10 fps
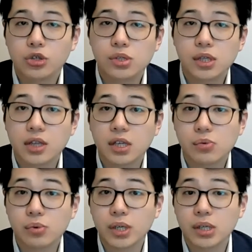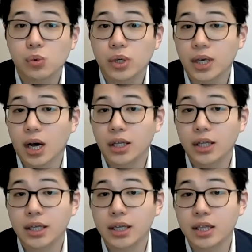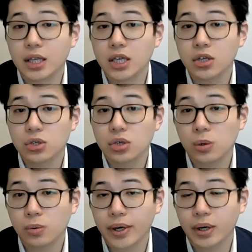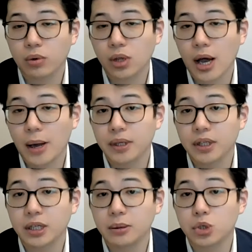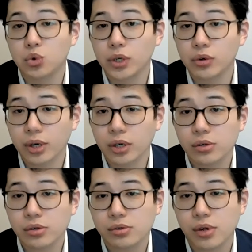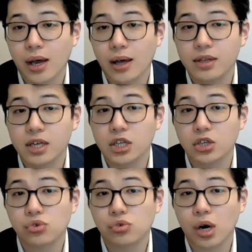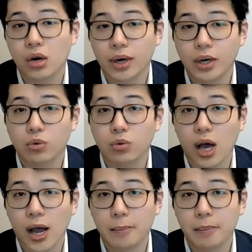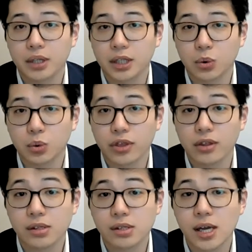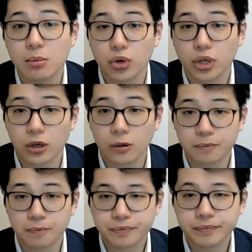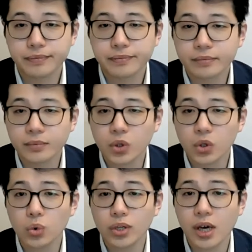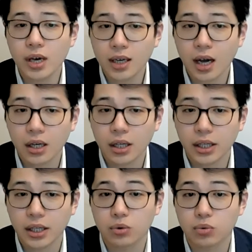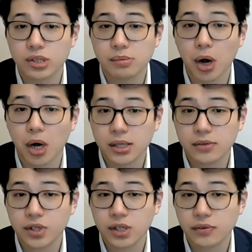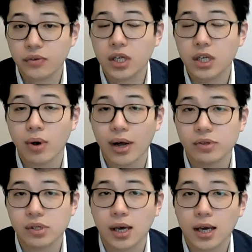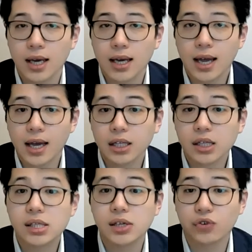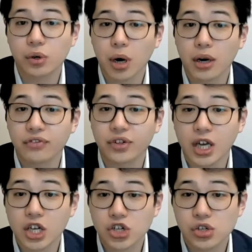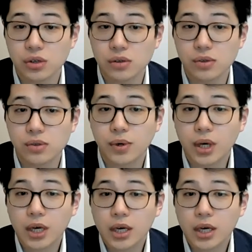Using these reads, we calculated the inter-rater reliability between readers and the intra-rater reliability within the same reader. We then calculated responsiveness of the EREFS and its different modifications.